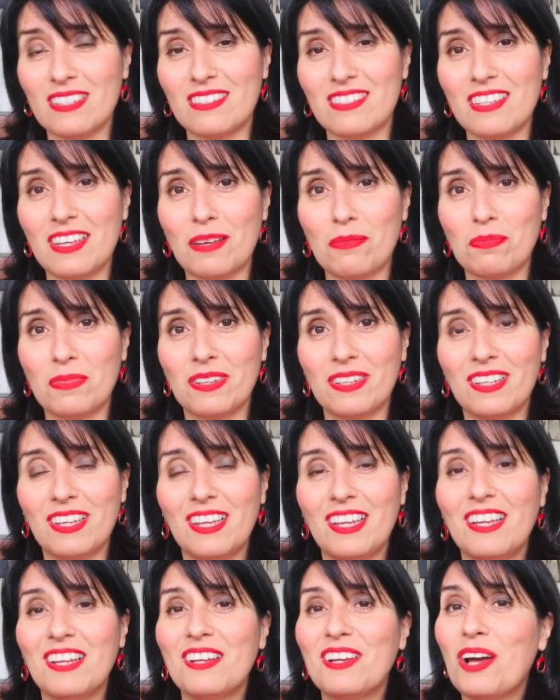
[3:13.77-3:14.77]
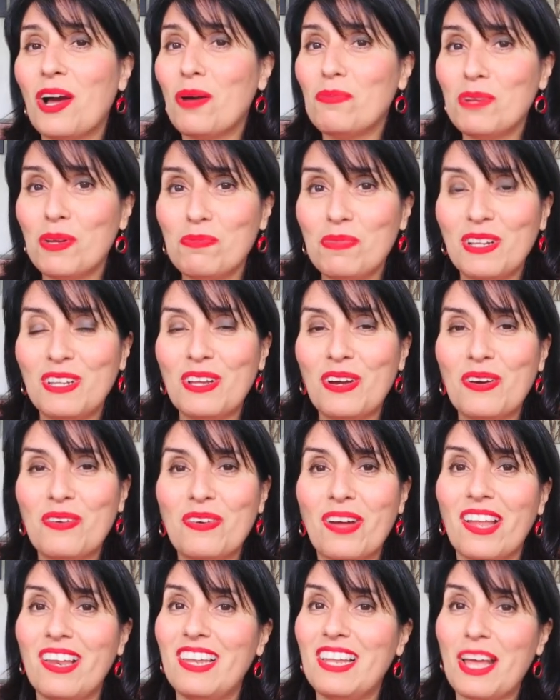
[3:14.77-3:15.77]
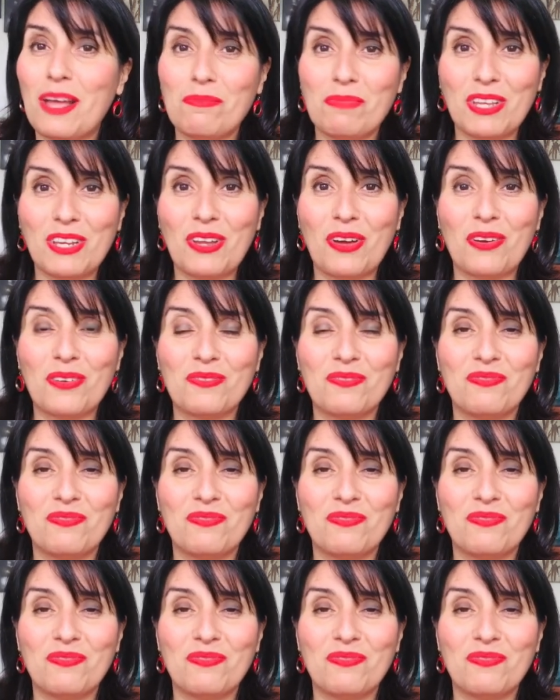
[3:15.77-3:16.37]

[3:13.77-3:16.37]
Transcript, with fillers: tip. Comment below and let me know.